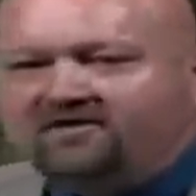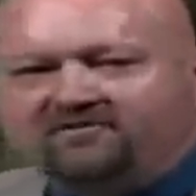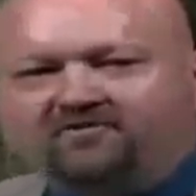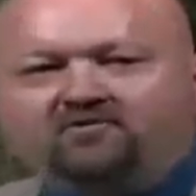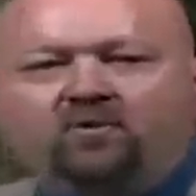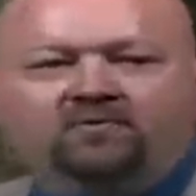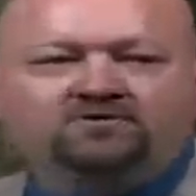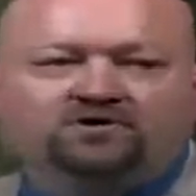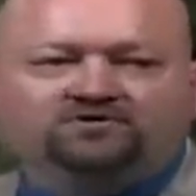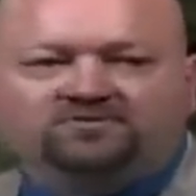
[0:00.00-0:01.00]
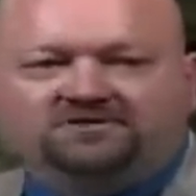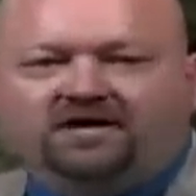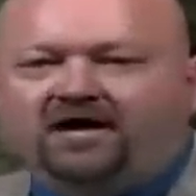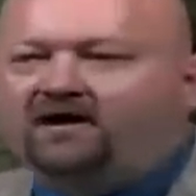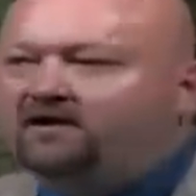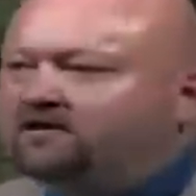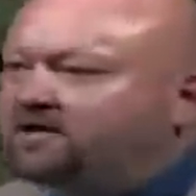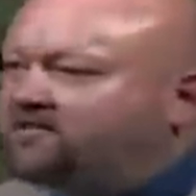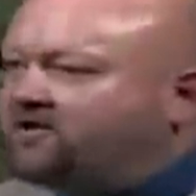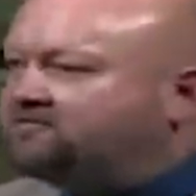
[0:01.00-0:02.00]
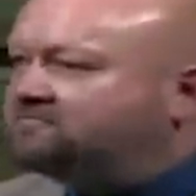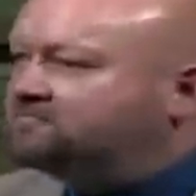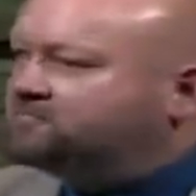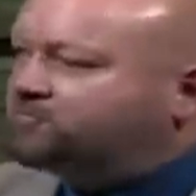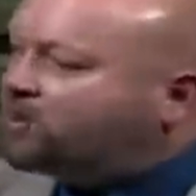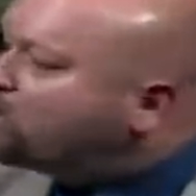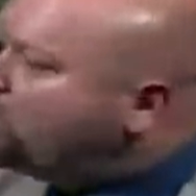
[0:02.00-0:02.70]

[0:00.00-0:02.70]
and they felt that the Mormon church was in error, and they broke